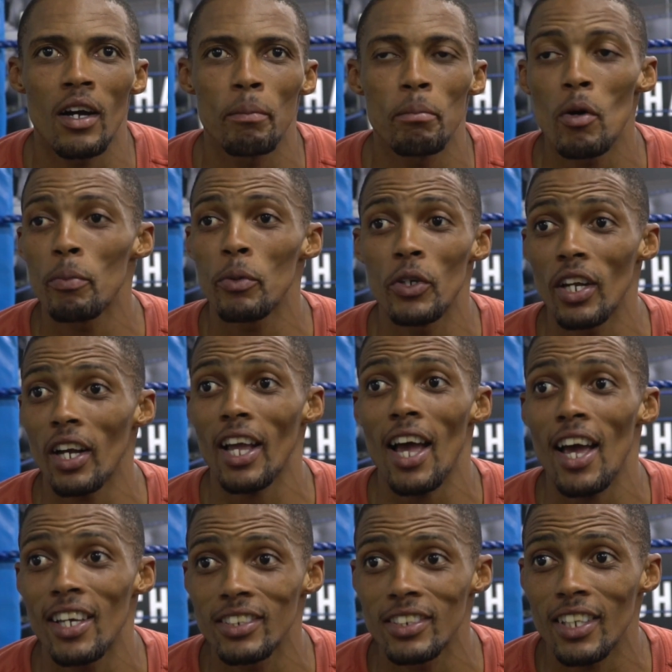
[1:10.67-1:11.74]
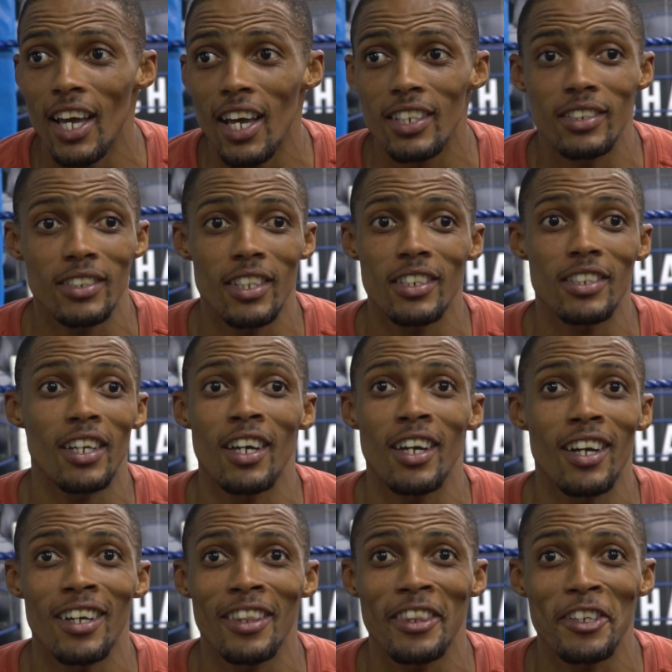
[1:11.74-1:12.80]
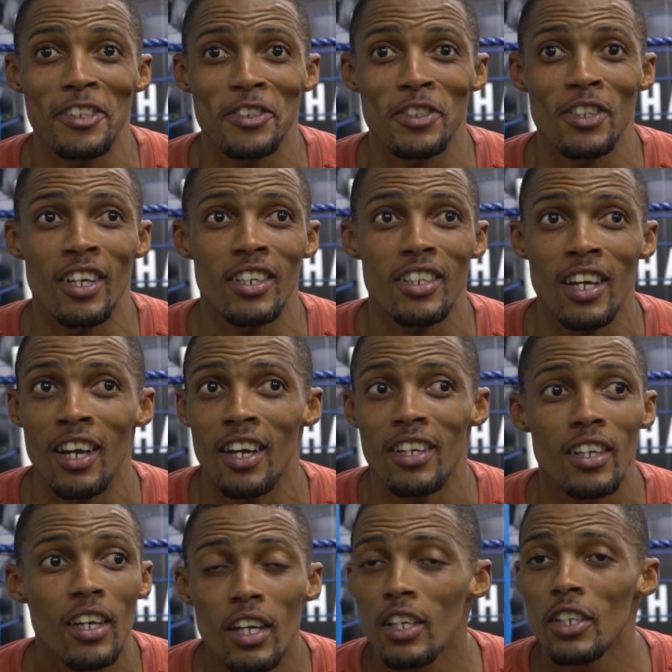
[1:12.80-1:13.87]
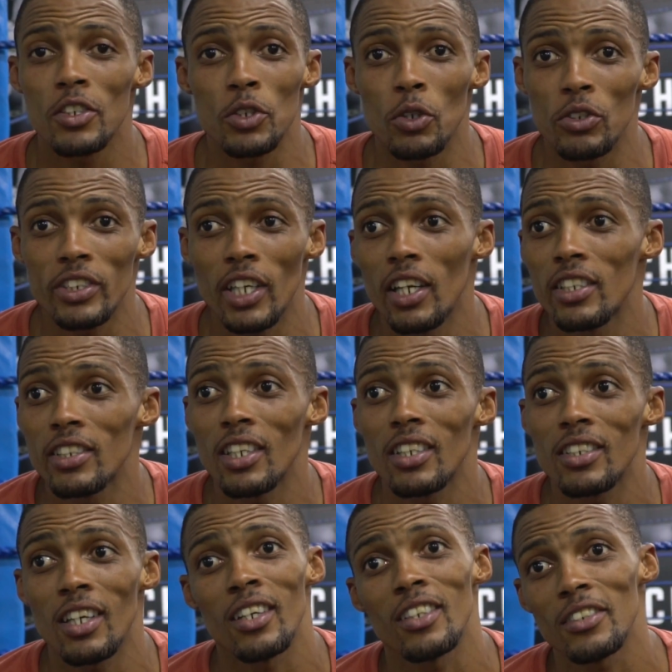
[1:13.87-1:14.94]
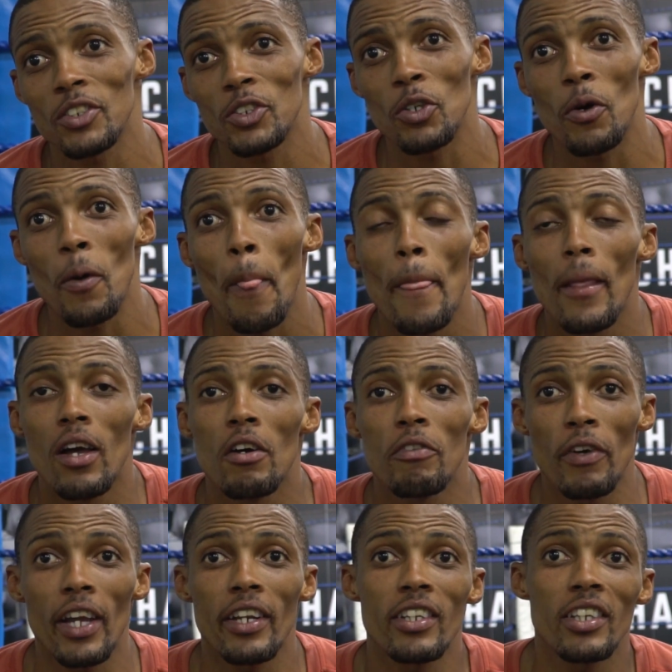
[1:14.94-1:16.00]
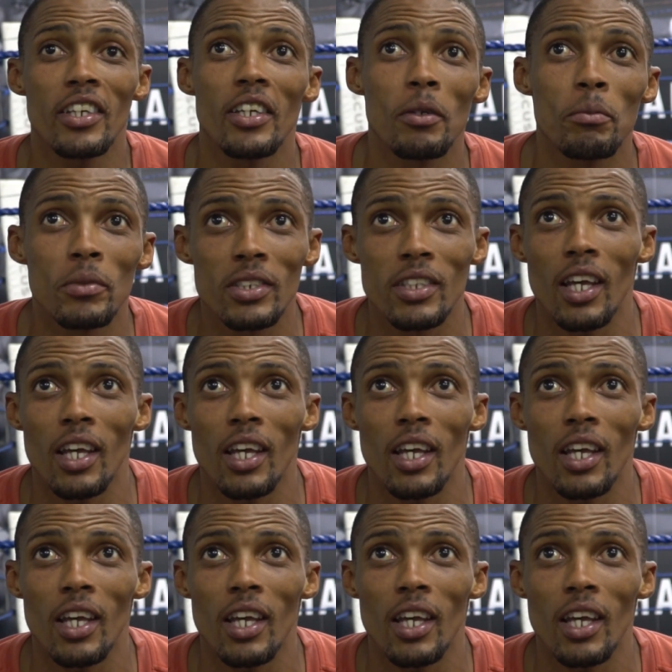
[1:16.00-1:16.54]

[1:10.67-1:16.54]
popular guys that are so talented. And so fighting him is